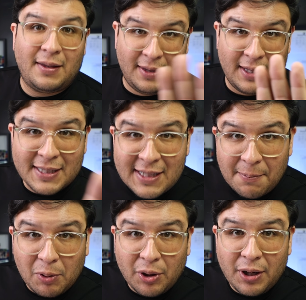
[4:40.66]
the
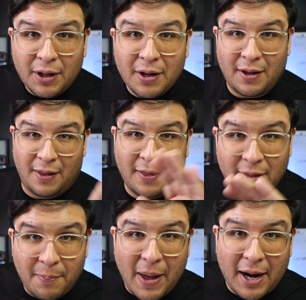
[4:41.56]
simpler,
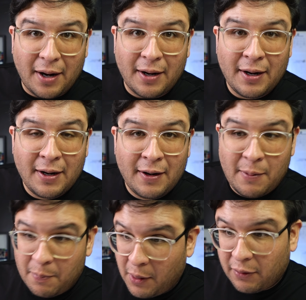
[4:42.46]
the better.
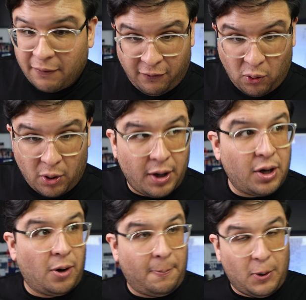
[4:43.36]
both for
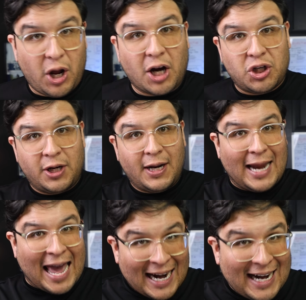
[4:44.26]
your production
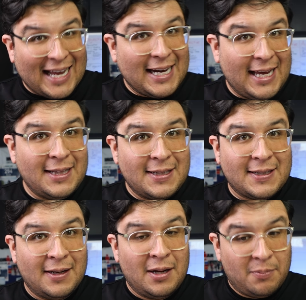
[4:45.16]
and editing
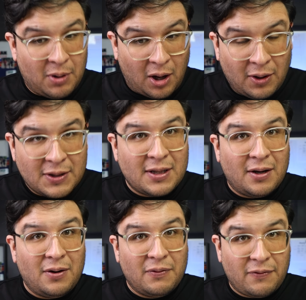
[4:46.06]
needs, but
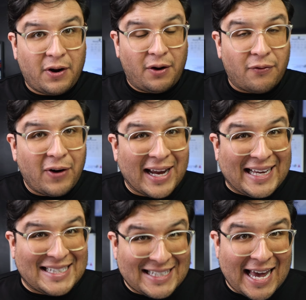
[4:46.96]
also for your
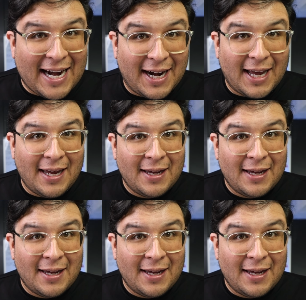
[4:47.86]
freaking sanity.